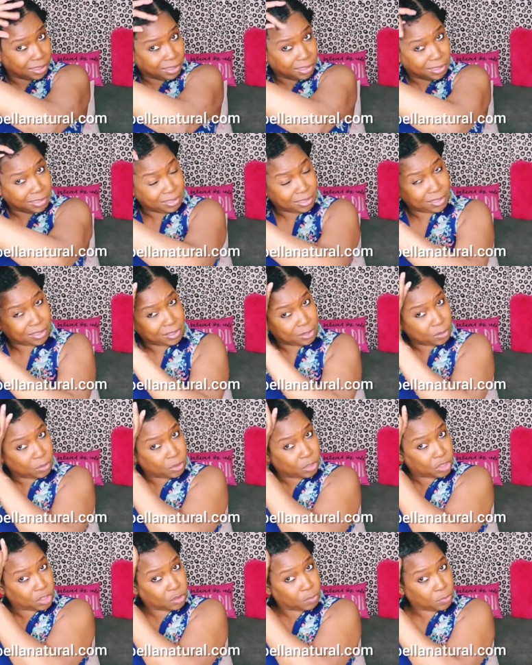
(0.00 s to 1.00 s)
And then you
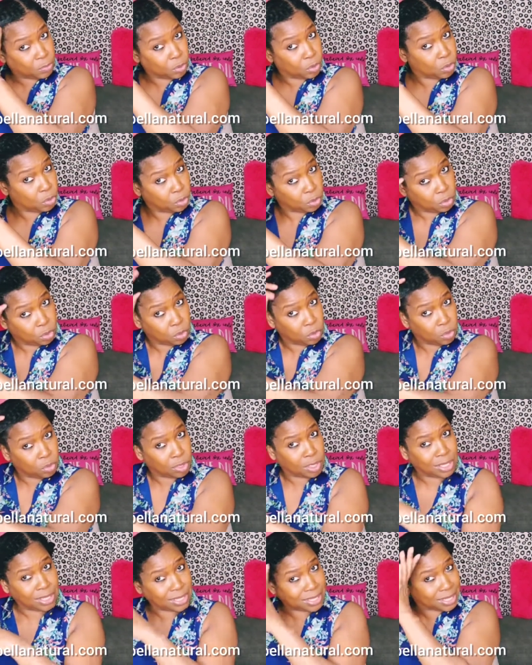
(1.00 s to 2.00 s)
smooth
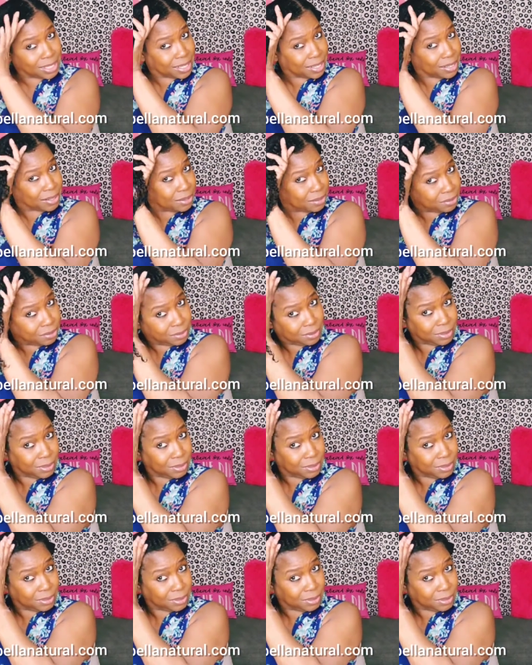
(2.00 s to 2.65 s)
it down.